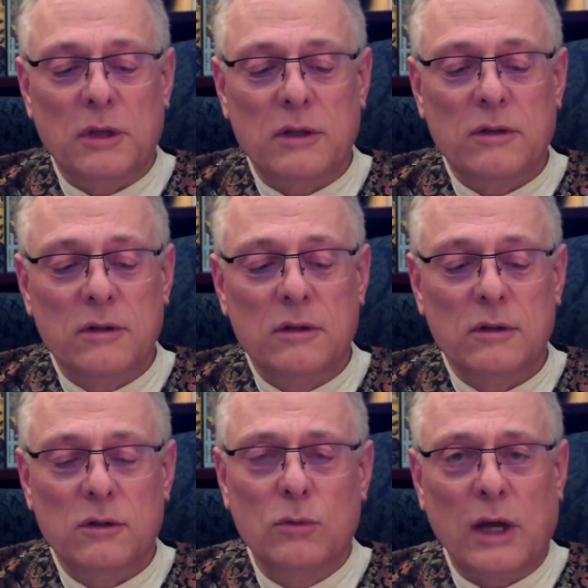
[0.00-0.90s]
it.
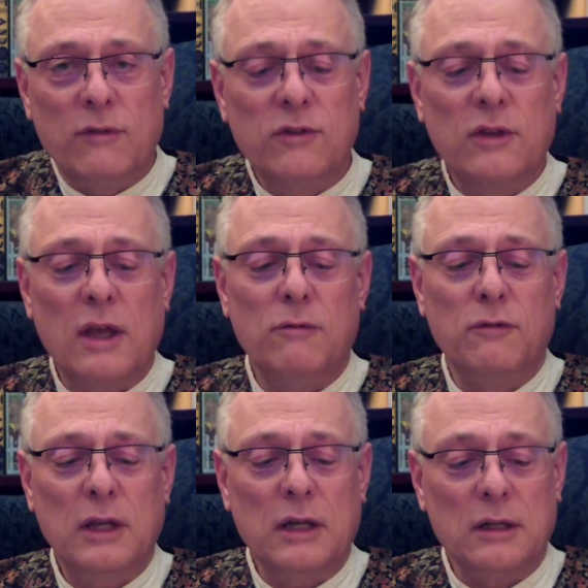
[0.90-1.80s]
You have the same
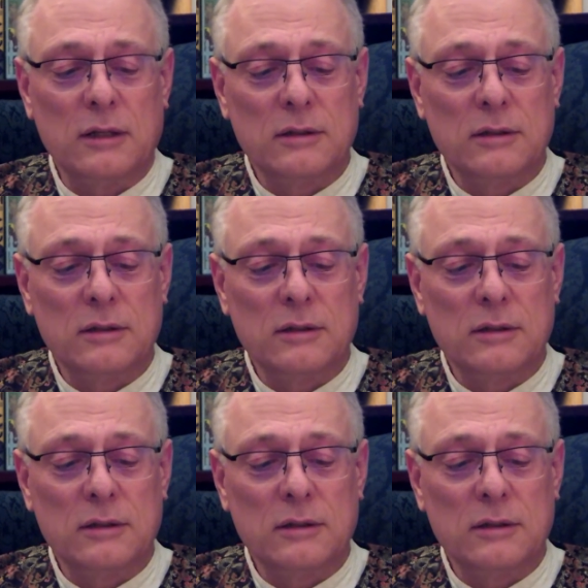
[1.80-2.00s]
fear."